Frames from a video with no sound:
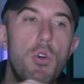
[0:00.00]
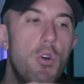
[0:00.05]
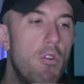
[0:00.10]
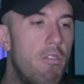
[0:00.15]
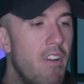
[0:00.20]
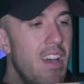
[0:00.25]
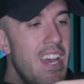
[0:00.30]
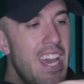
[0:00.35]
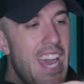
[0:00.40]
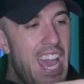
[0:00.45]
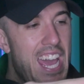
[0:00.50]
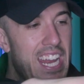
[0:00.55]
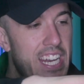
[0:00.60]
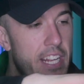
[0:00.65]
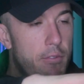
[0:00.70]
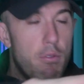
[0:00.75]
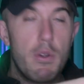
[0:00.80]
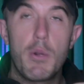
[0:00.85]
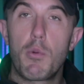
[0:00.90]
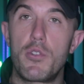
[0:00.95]
roof,
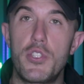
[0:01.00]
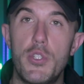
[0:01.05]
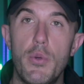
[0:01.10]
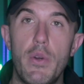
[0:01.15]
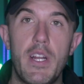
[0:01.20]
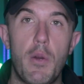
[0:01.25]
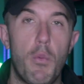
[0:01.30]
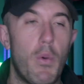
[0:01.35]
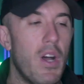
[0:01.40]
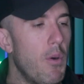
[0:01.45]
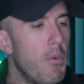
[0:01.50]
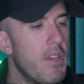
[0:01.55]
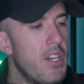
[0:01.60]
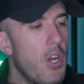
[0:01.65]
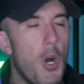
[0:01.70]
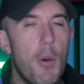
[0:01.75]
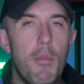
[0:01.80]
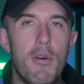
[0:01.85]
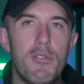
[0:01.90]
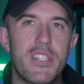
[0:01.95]
and if we were doing it well,
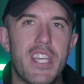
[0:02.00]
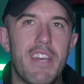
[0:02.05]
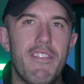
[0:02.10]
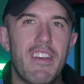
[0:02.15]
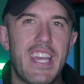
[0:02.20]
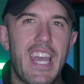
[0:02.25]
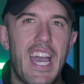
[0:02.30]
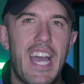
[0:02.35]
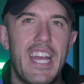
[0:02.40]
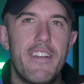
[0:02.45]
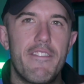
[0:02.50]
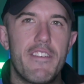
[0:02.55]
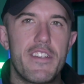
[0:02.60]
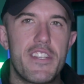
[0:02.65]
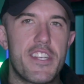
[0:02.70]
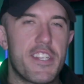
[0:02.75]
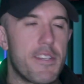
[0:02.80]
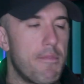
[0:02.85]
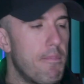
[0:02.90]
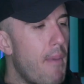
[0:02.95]
we'd almost give it kind of a
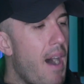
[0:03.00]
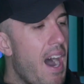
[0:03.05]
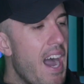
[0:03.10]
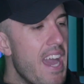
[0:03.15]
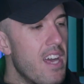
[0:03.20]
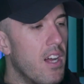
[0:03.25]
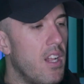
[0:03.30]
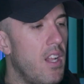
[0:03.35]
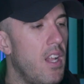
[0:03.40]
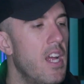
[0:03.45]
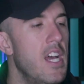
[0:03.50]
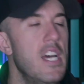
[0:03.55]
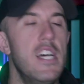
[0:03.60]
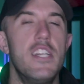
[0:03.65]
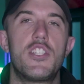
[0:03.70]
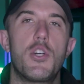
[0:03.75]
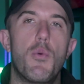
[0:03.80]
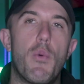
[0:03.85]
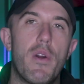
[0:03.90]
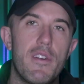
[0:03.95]
smile
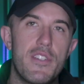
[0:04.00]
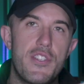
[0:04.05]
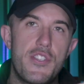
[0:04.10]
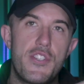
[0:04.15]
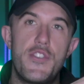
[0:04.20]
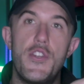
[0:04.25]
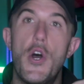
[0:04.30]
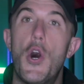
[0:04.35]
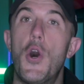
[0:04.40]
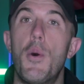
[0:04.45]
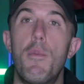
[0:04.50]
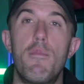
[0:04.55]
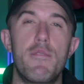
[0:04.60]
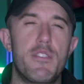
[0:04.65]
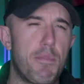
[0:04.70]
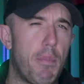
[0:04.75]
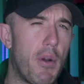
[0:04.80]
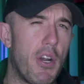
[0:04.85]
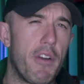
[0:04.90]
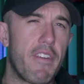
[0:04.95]
to where it's
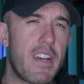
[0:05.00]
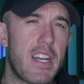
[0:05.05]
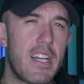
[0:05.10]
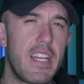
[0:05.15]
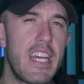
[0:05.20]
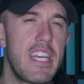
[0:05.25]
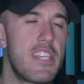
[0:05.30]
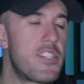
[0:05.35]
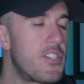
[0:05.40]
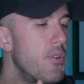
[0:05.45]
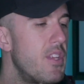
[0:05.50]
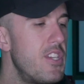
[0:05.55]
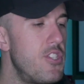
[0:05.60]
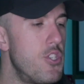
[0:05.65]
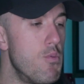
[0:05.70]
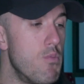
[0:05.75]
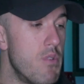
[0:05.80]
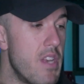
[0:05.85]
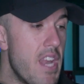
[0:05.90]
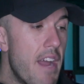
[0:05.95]
domed perfectly so
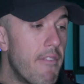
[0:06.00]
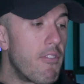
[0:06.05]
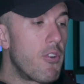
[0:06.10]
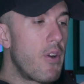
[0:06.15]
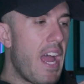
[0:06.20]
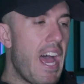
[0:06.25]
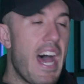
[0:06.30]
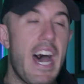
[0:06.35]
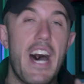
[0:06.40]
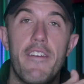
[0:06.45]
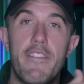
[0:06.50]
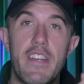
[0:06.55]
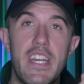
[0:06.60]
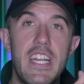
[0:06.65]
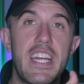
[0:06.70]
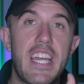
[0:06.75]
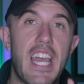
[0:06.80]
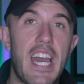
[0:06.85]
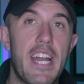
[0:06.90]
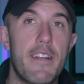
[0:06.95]
that you never have
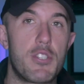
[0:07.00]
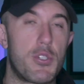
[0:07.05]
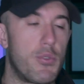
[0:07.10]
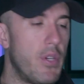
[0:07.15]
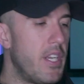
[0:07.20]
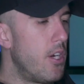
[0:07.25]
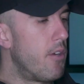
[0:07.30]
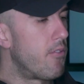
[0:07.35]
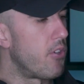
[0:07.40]
any kind of straight